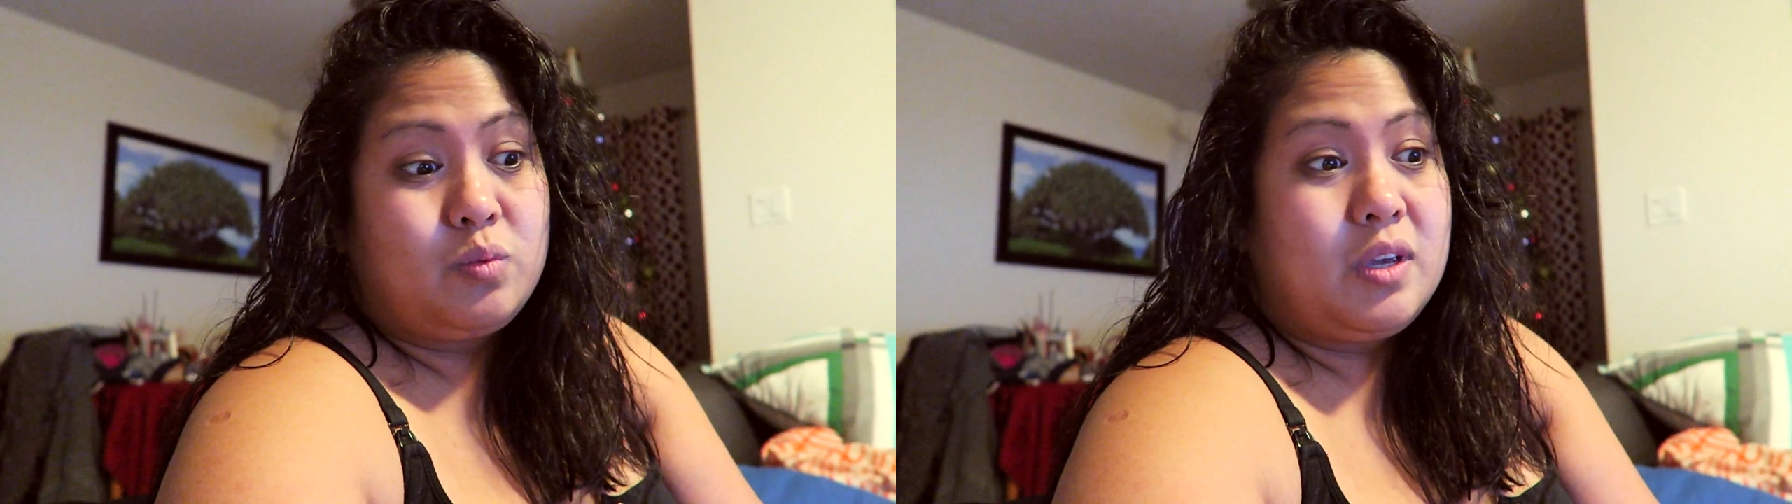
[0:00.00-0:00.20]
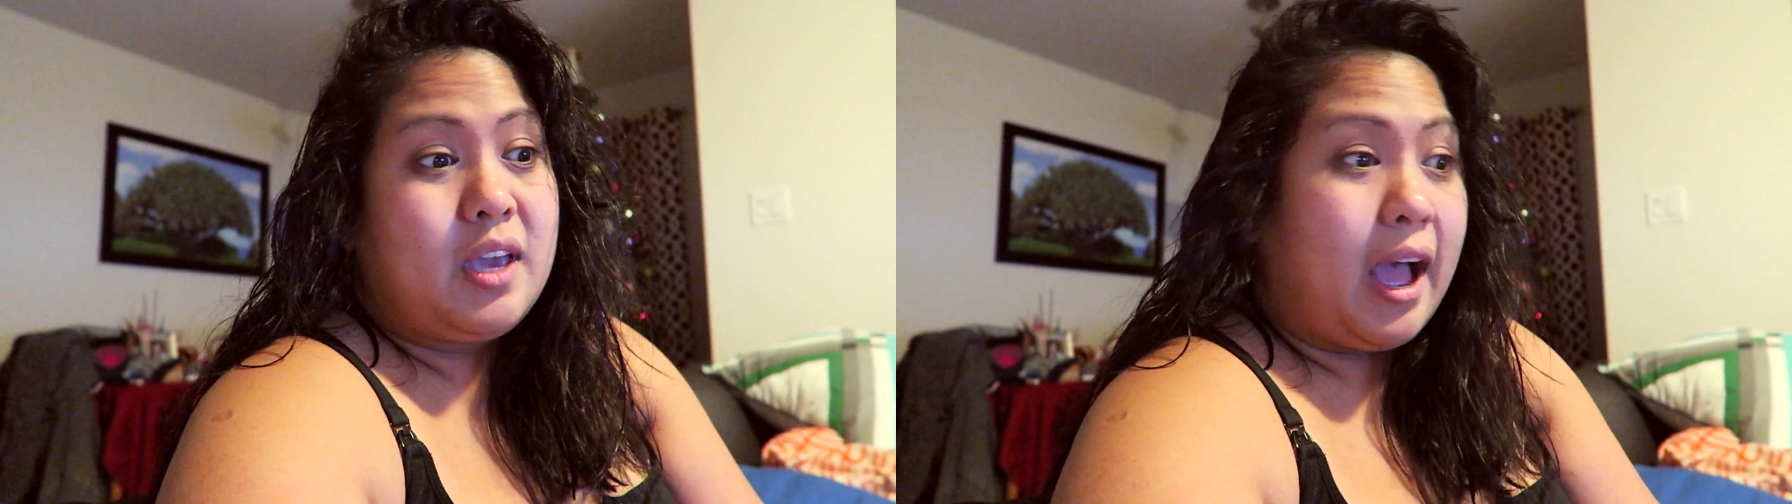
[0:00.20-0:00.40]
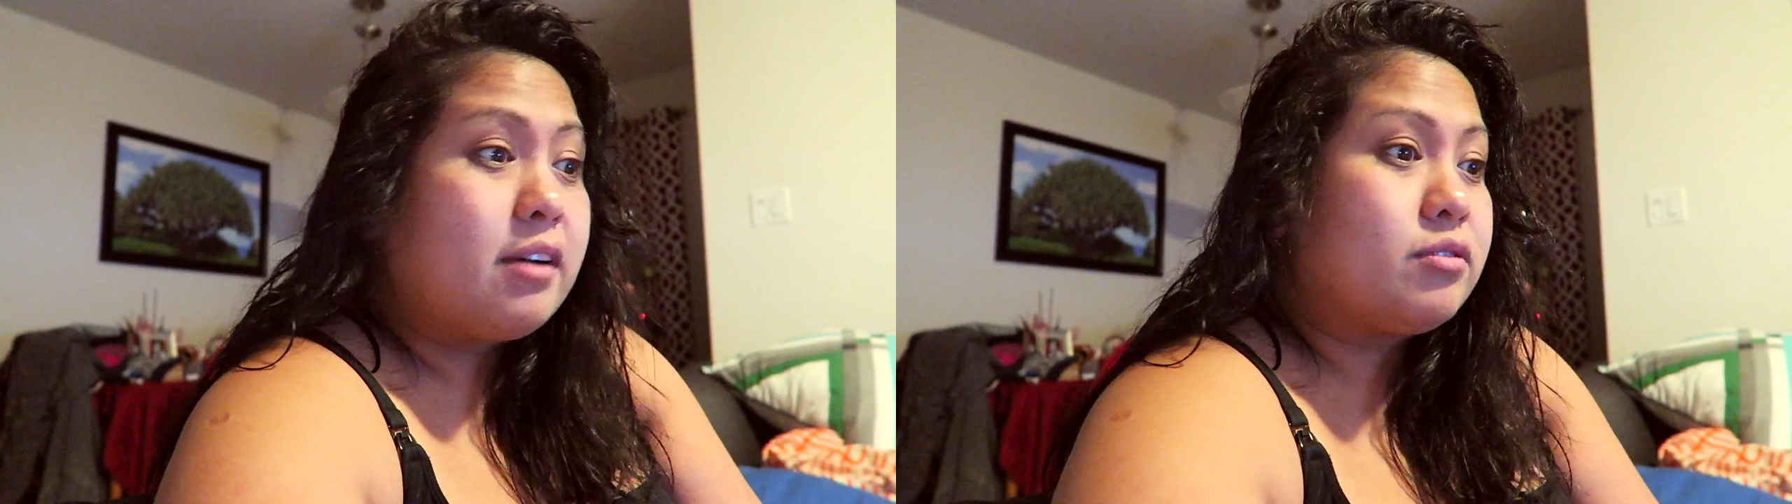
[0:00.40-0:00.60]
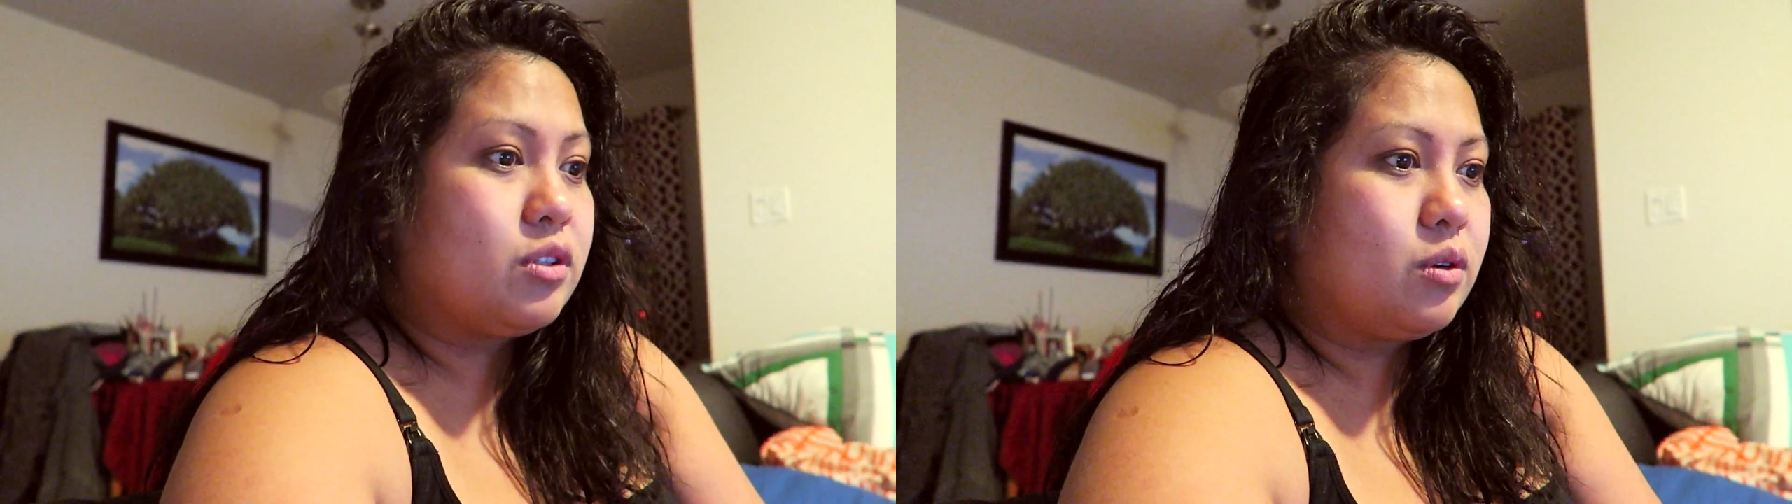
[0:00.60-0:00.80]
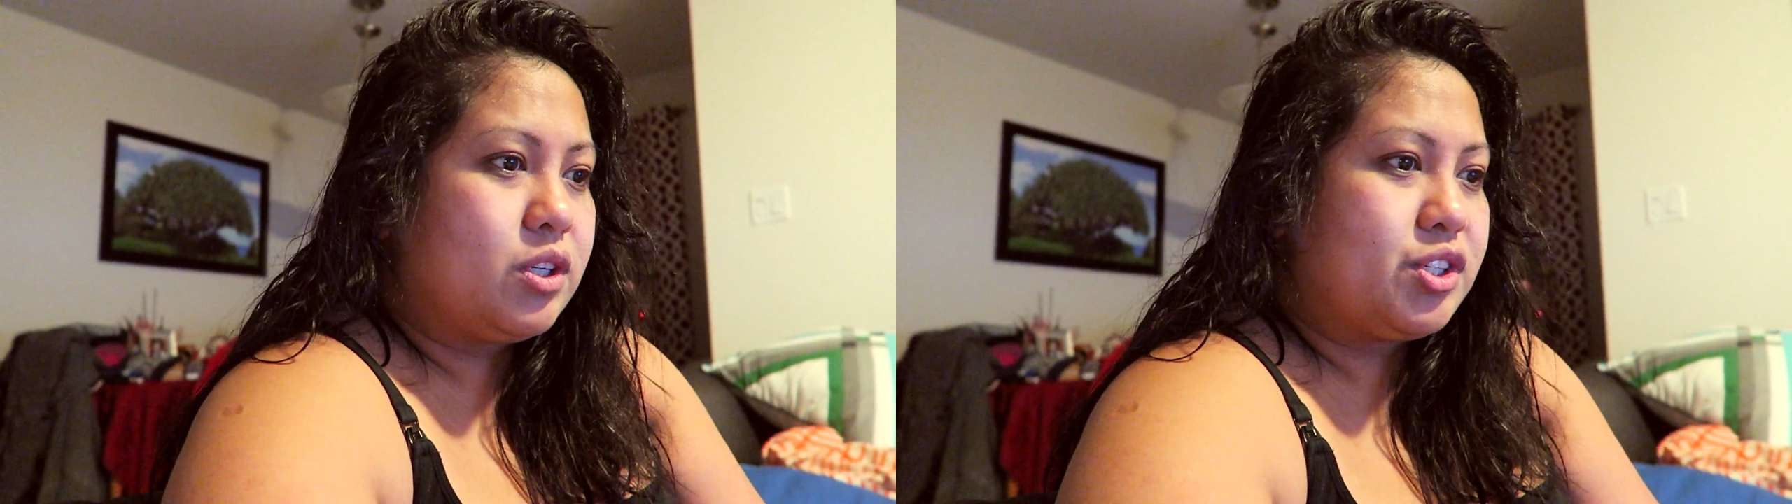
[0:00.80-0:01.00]
we have to
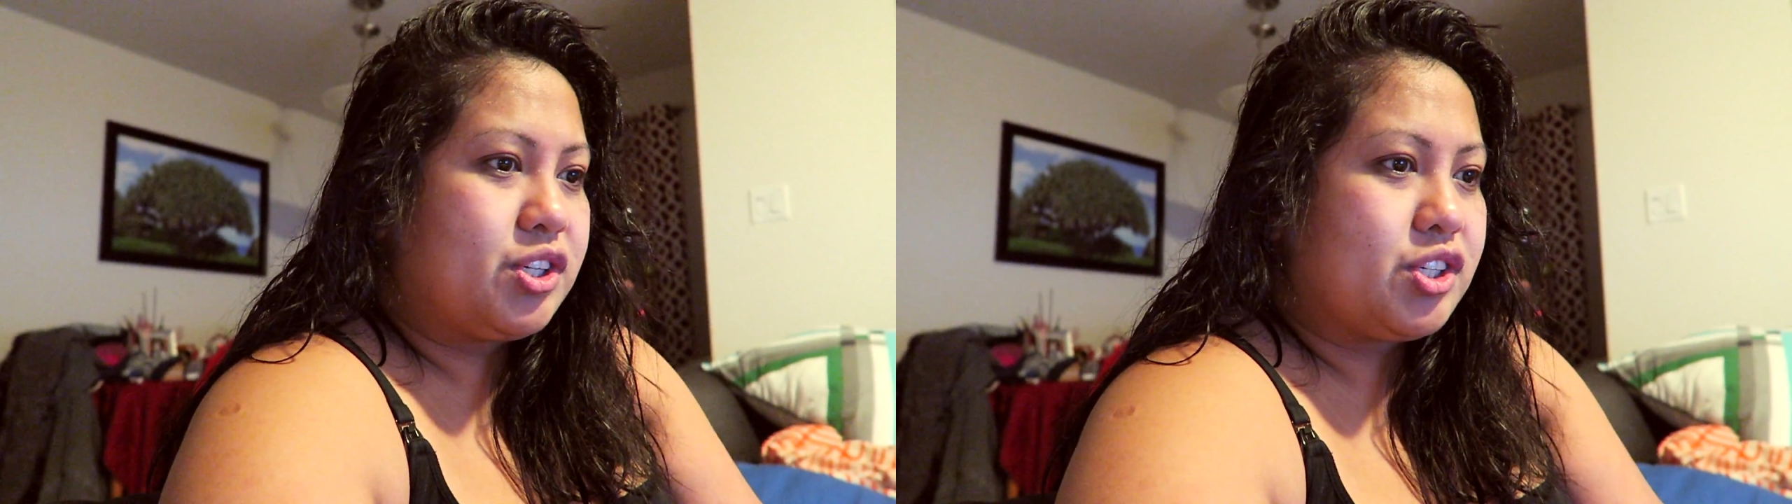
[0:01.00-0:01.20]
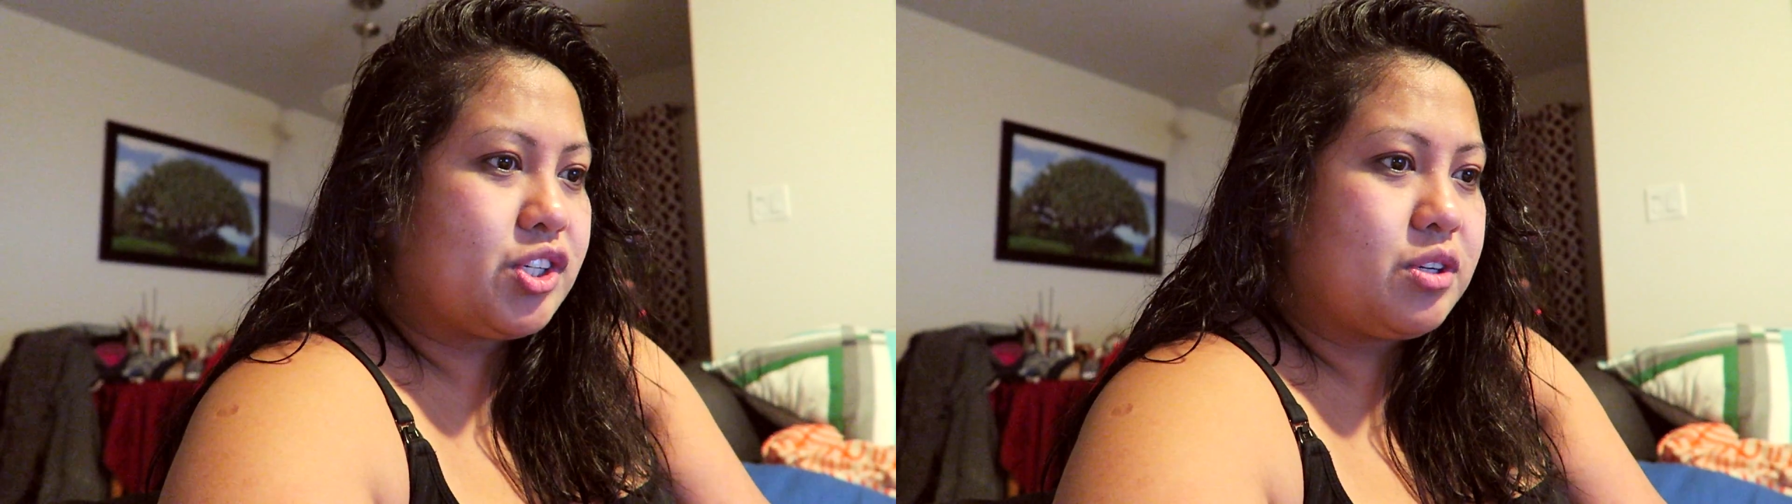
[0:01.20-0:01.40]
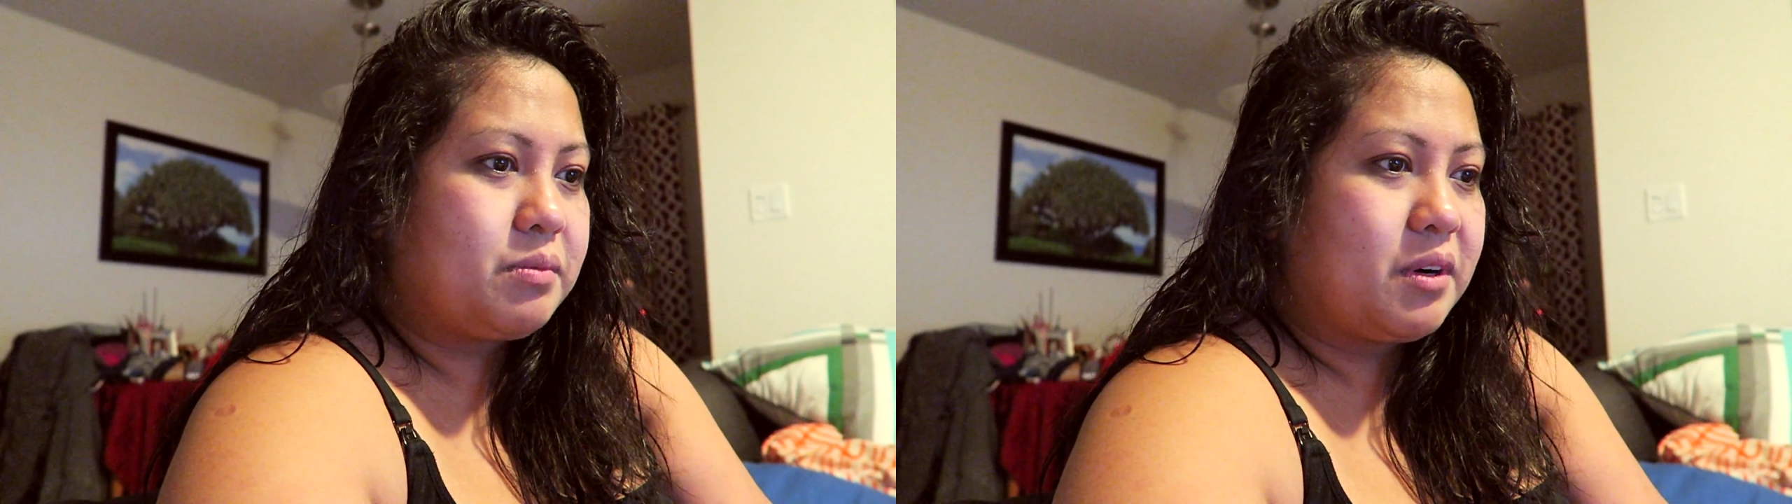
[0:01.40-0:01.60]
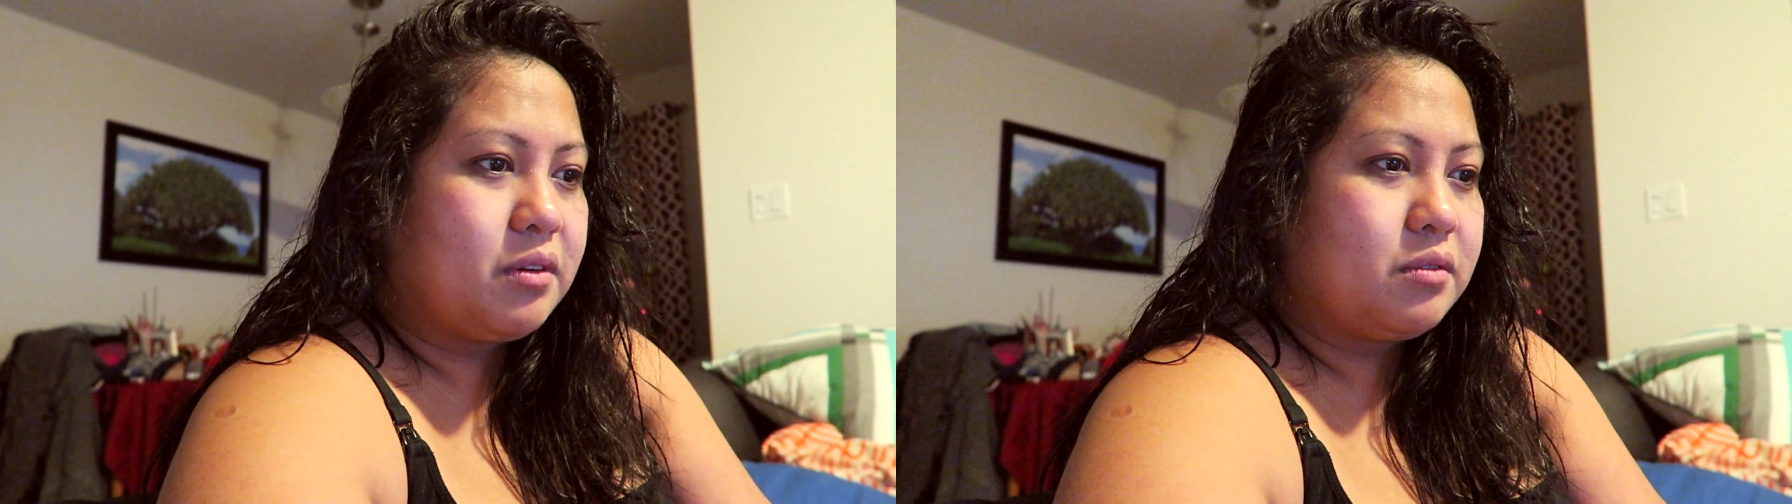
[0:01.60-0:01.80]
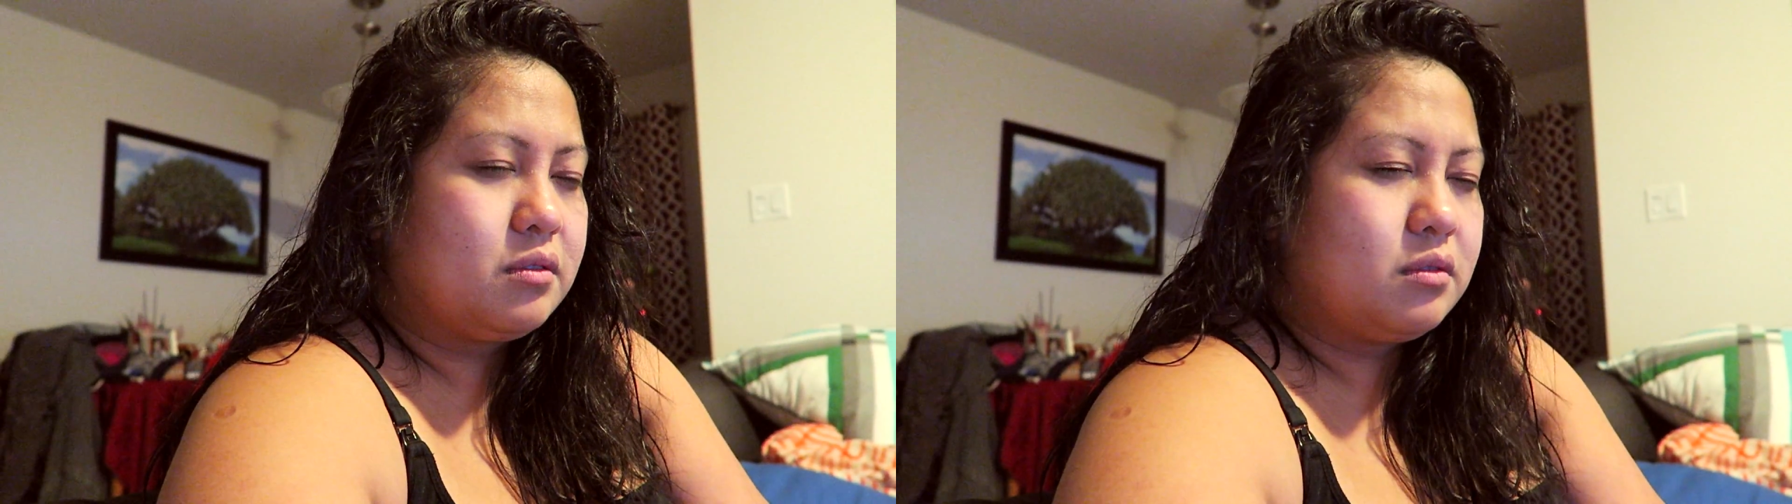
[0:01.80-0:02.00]
go to church tomorrow.